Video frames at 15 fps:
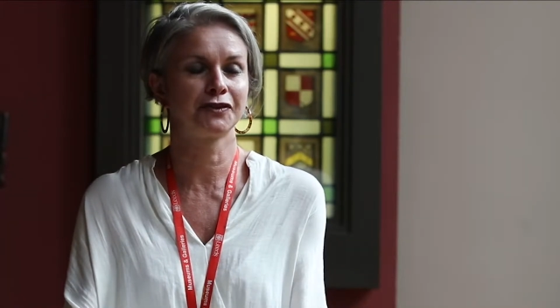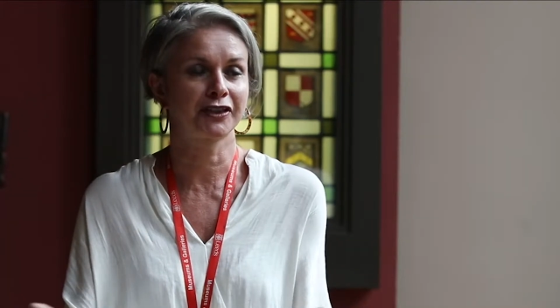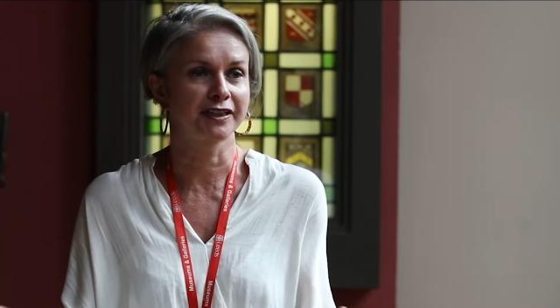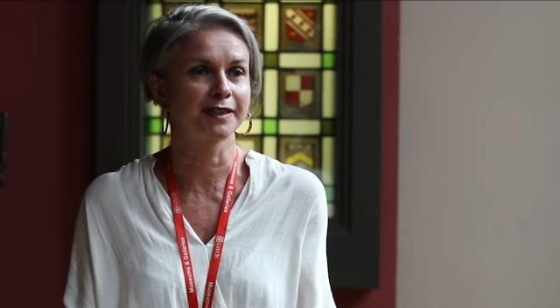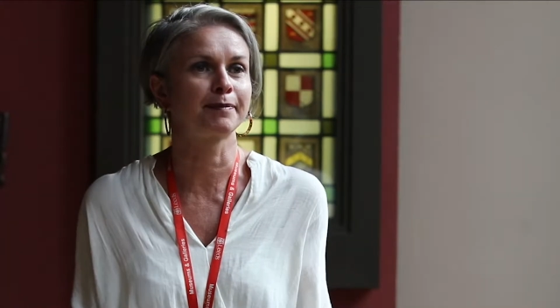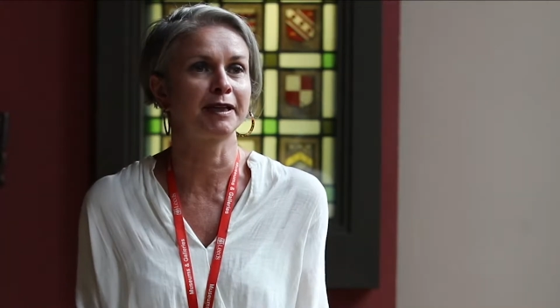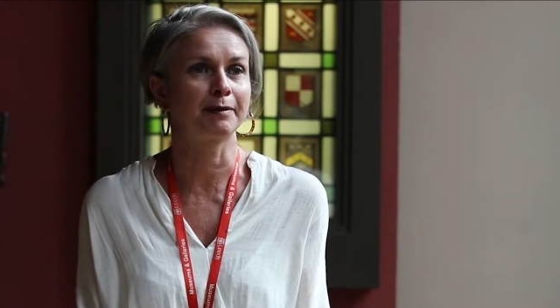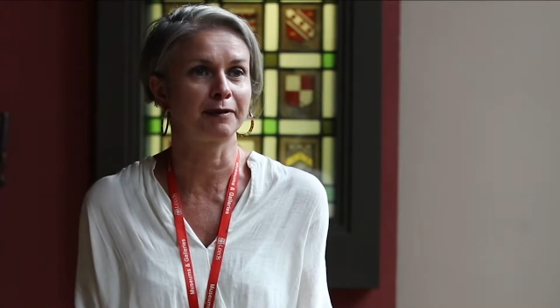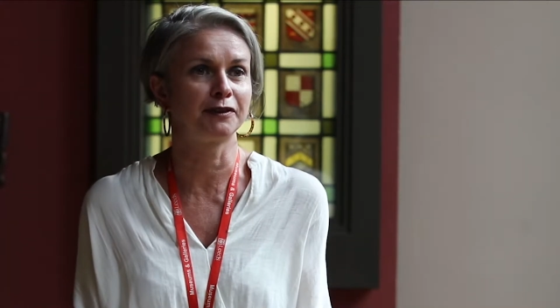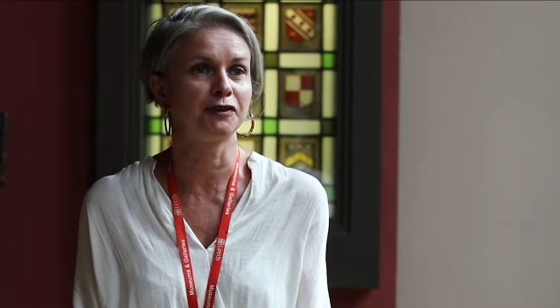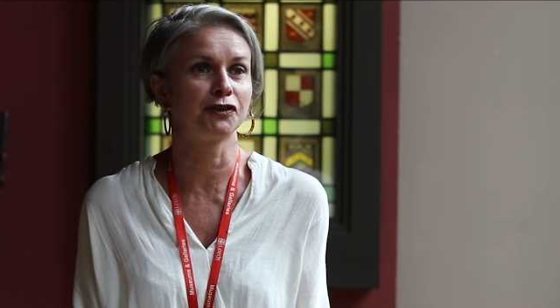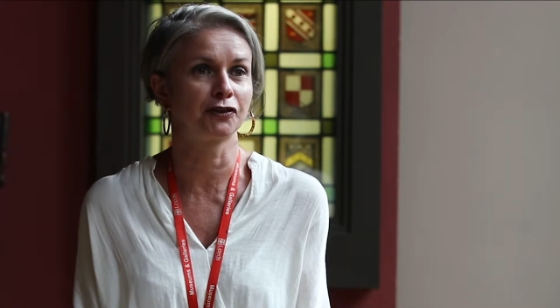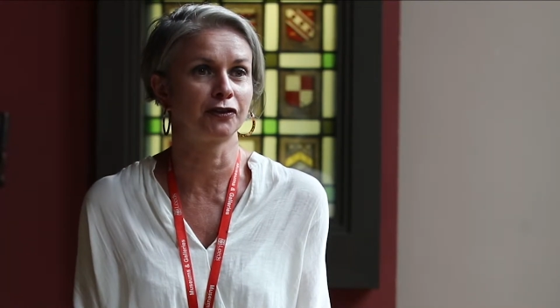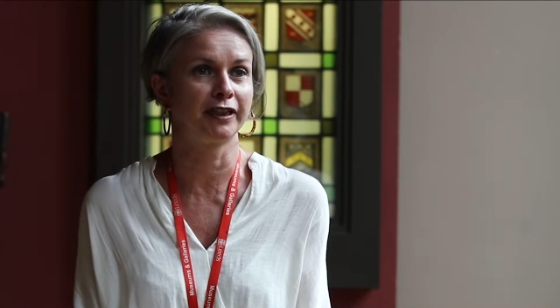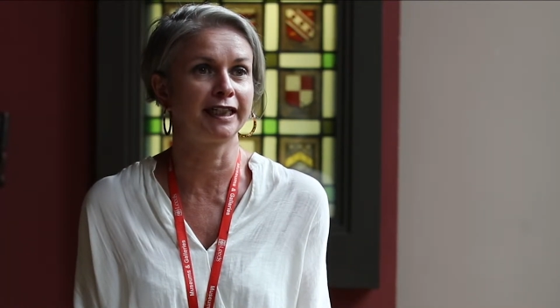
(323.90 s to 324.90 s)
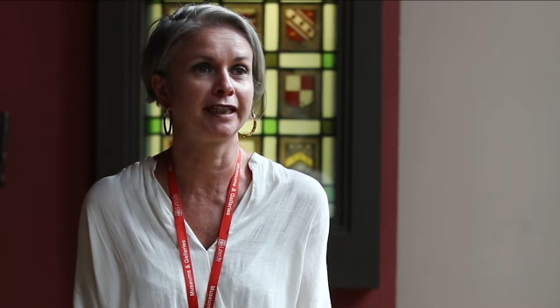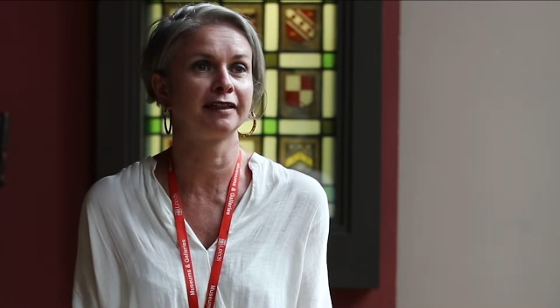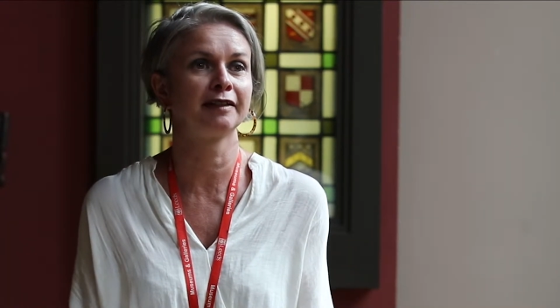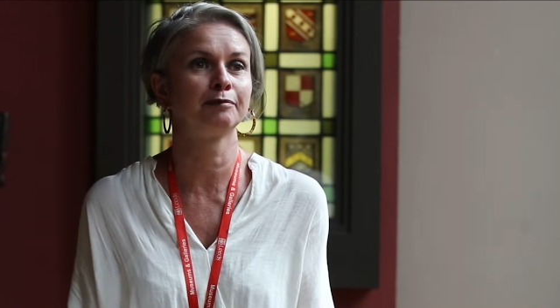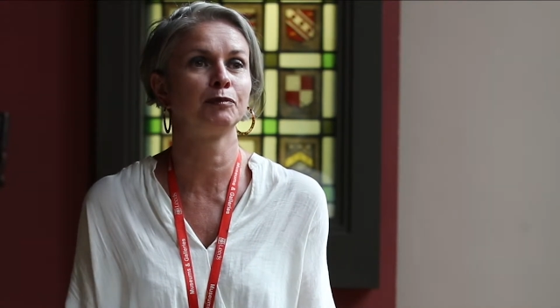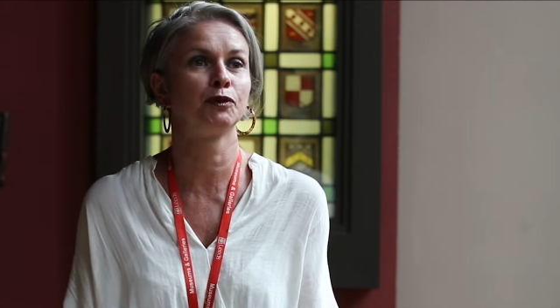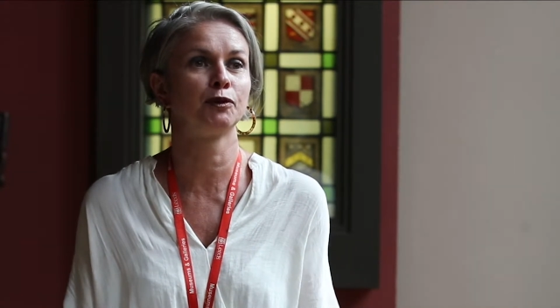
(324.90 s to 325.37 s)
just people enjoying,
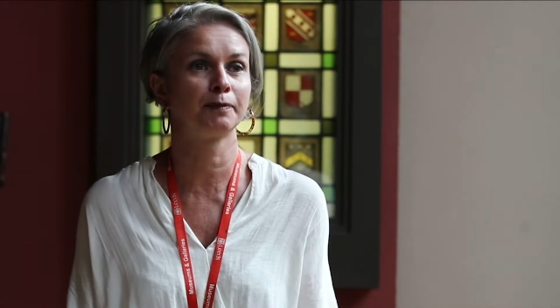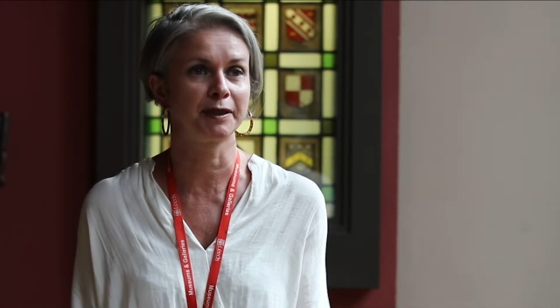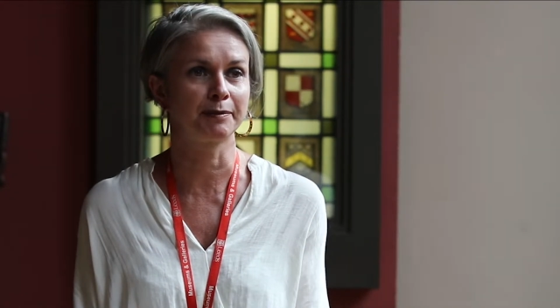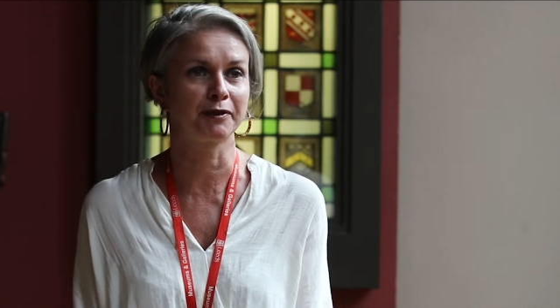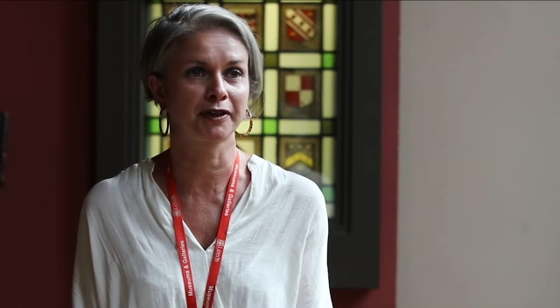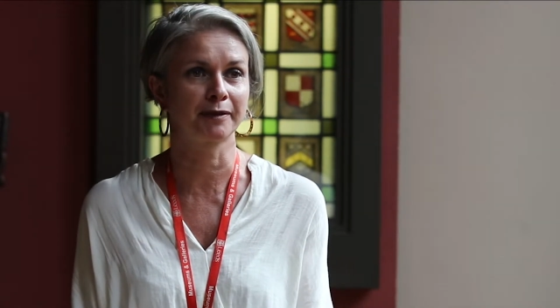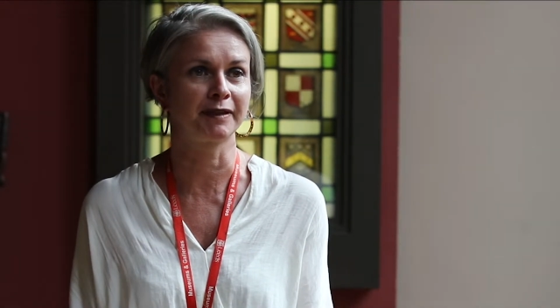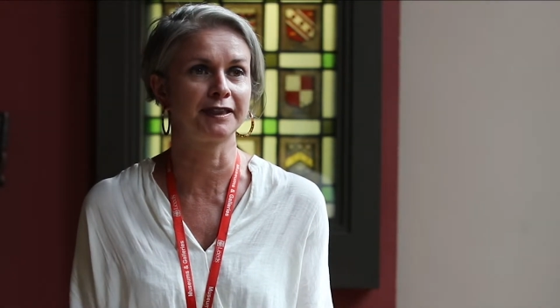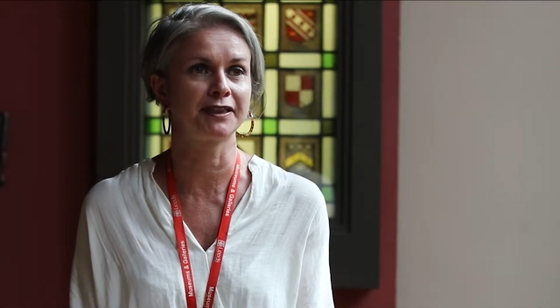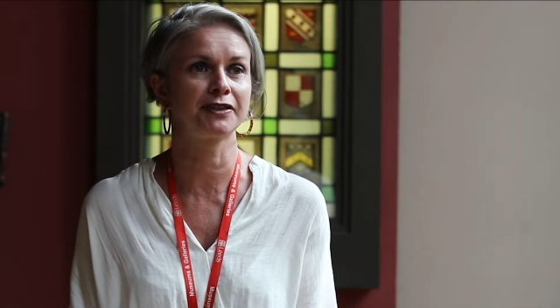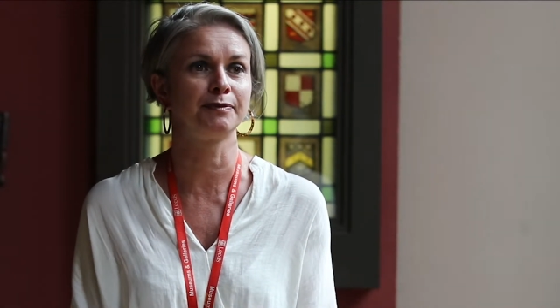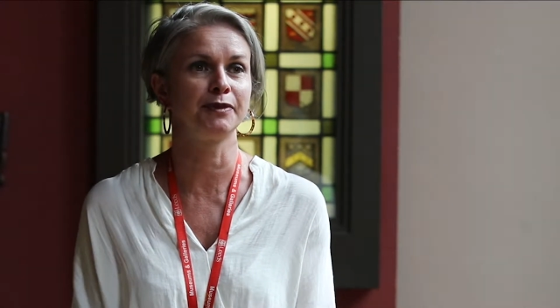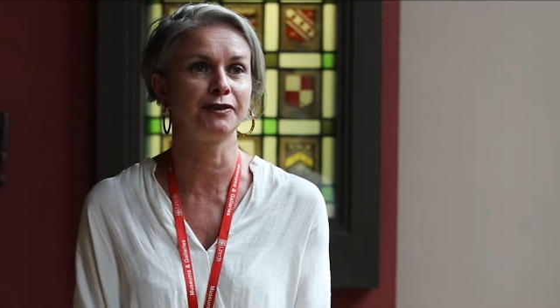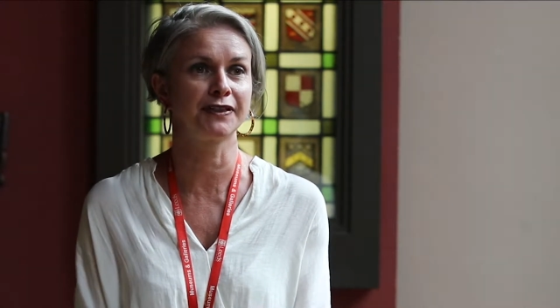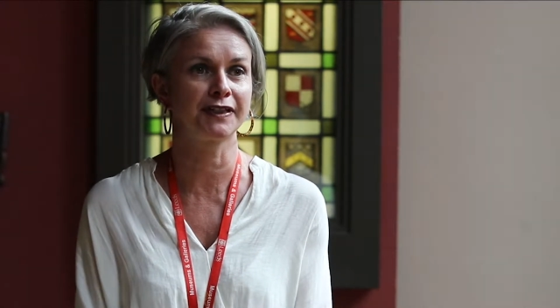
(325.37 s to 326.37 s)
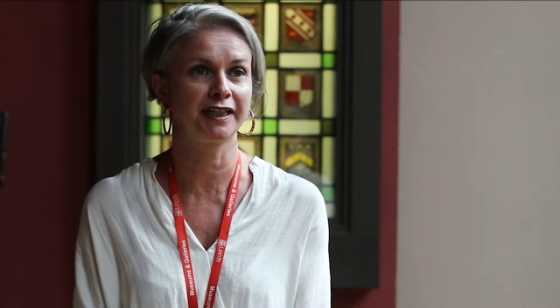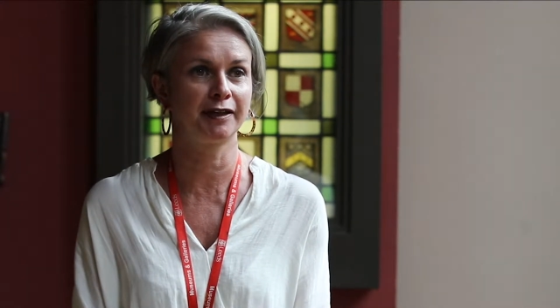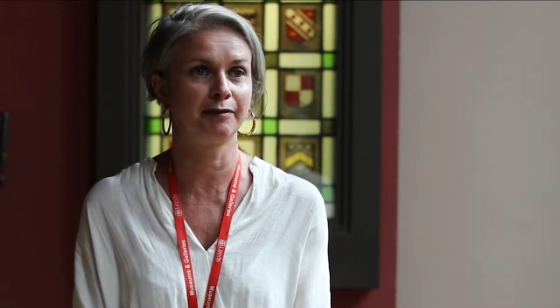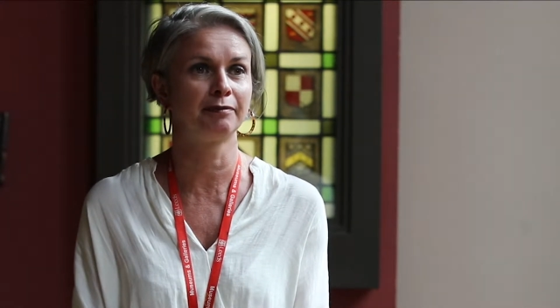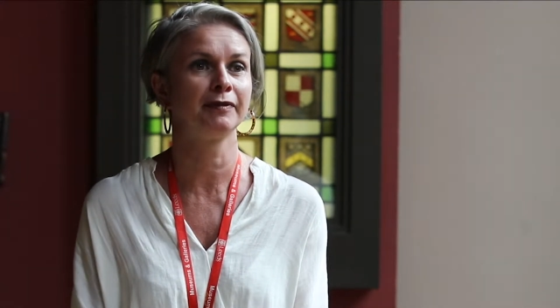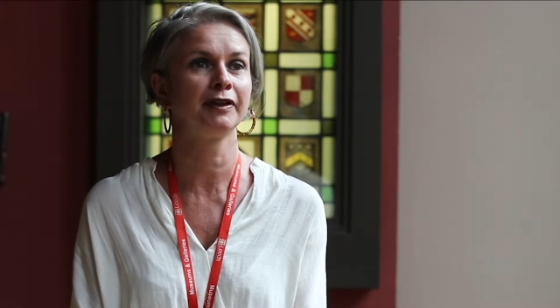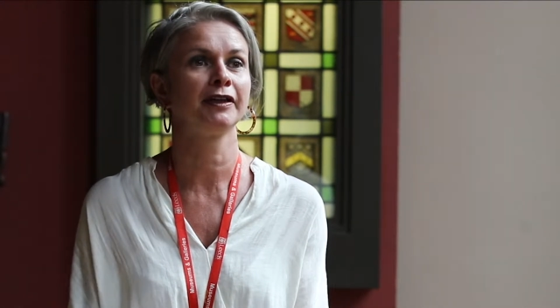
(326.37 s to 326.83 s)
more people coming into the
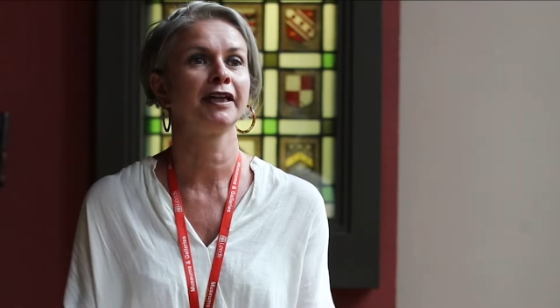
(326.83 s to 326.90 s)
museum,